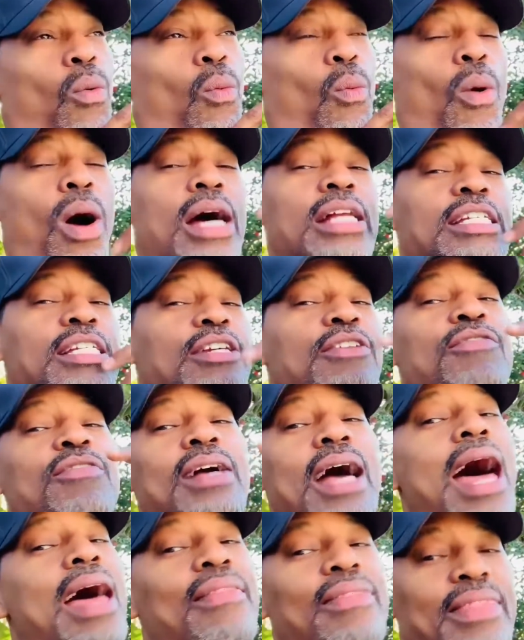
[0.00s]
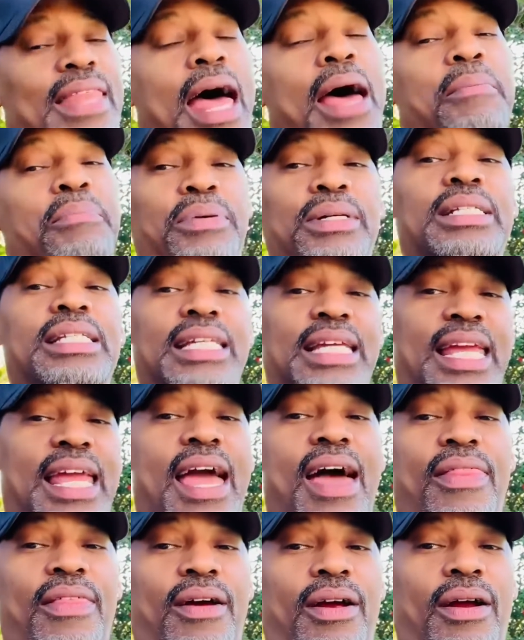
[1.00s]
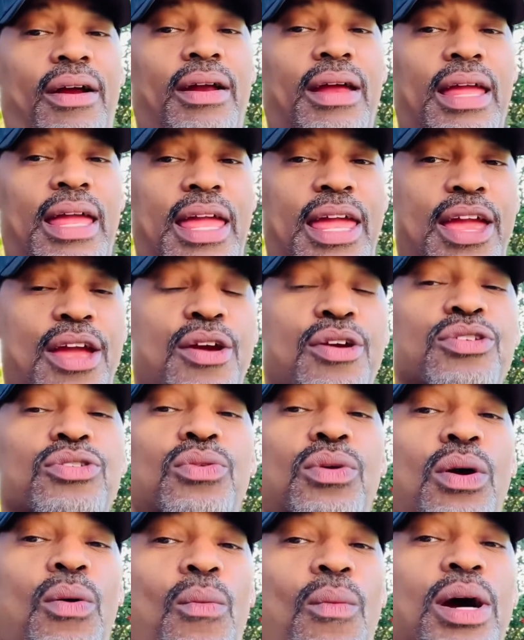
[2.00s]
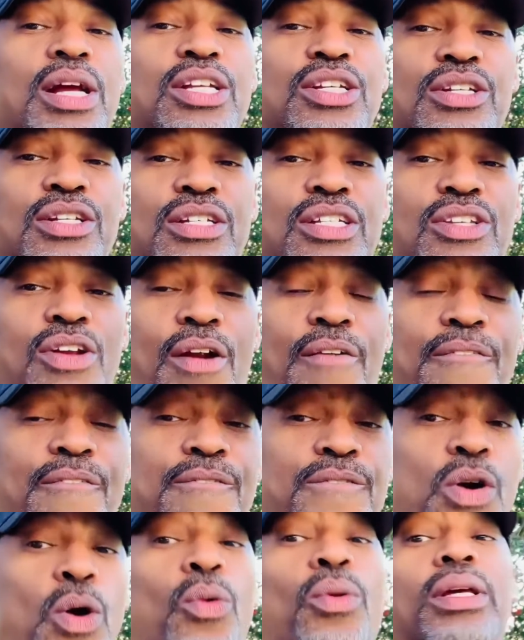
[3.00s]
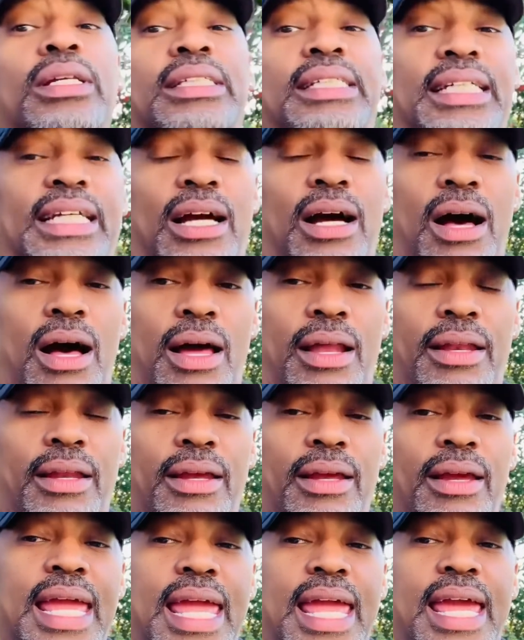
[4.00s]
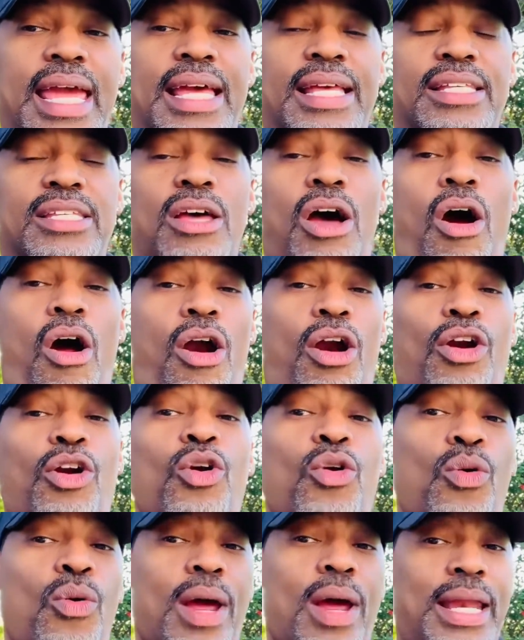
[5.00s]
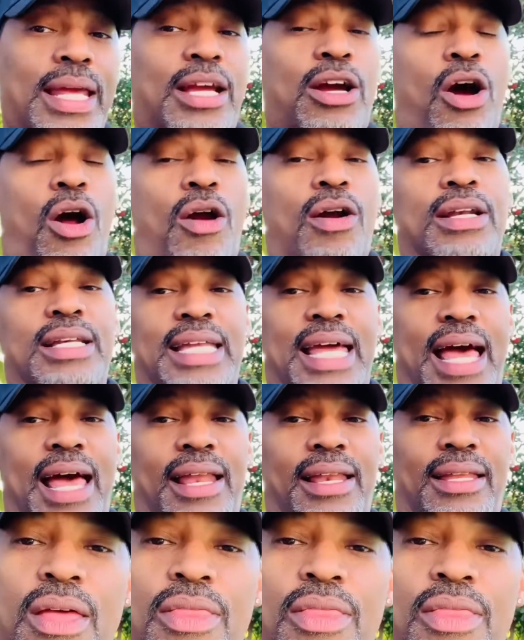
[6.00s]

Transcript: Once you've gotten that put together, here's what I want you to start focusing on is our credit card debt.